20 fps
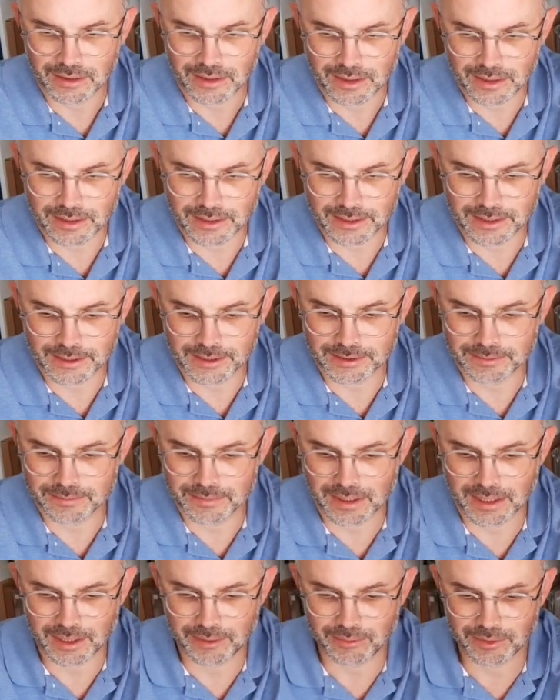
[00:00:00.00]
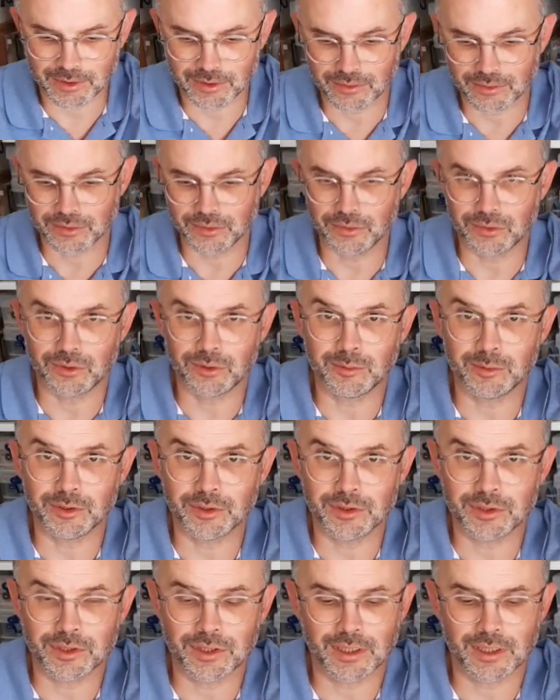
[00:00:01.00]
and we've got the Normans.